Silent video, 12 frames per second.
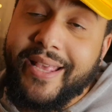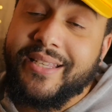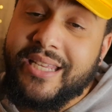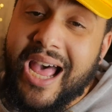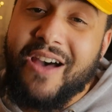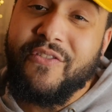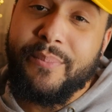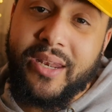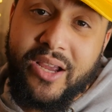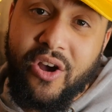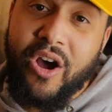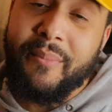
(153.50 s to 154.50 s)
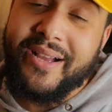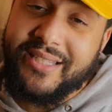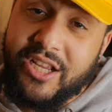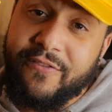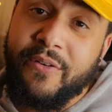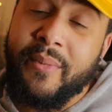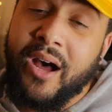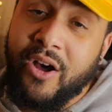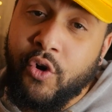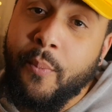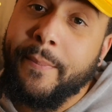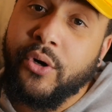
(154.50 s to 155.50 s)
It's time for me to call myself on my
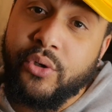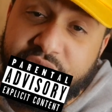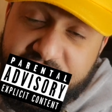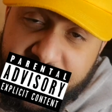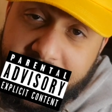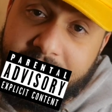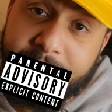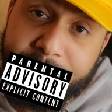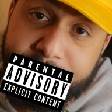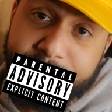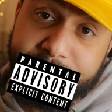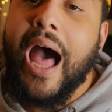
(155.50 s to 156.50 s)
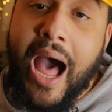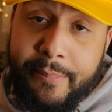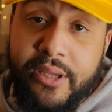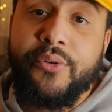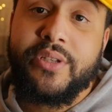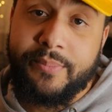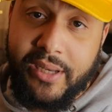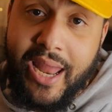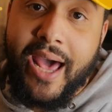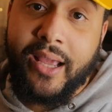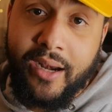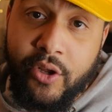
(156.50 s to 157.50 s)
own bull. Another one. I'm using
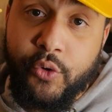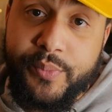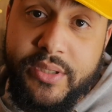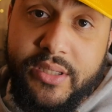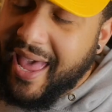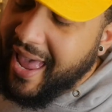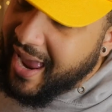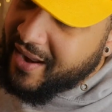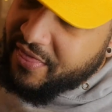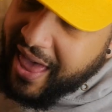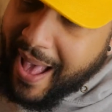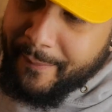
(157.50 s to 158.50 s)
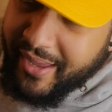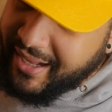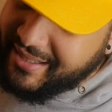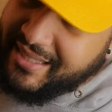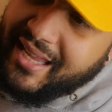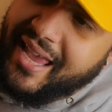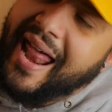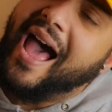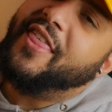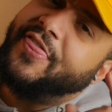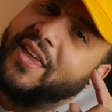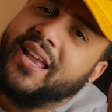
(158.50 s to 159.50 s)
melodic loops. And that being said,
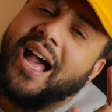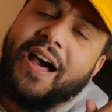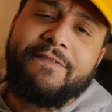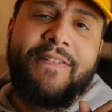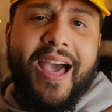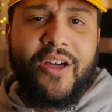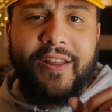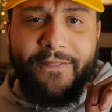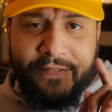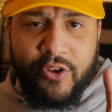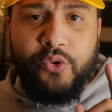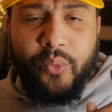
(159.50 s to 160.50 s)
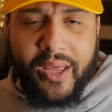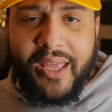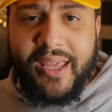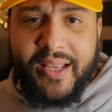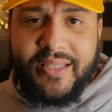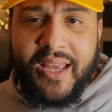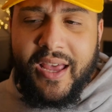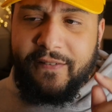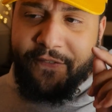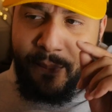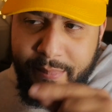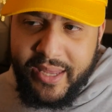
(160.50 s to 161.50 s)
I think I found a few ways
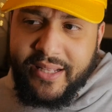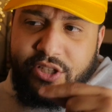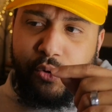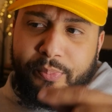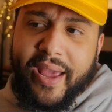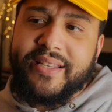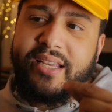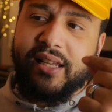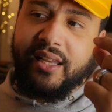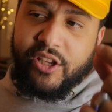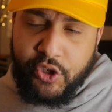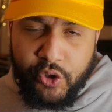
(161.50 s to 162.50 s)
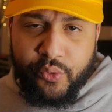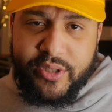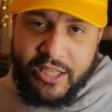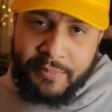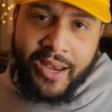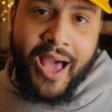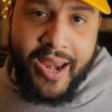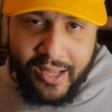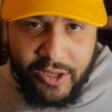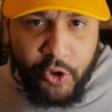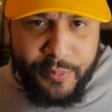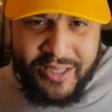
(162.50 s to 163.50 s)
for me to basically use these melodic
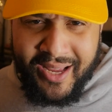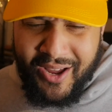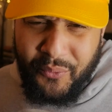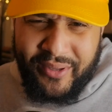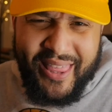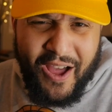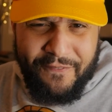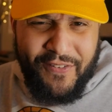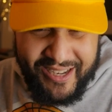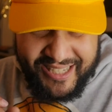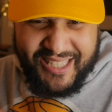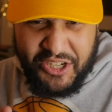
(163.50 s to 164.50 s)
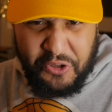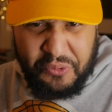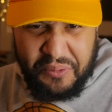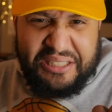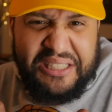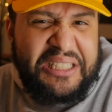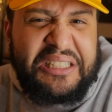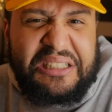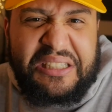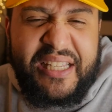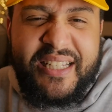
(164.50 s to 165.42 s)
loops without feeling so ugh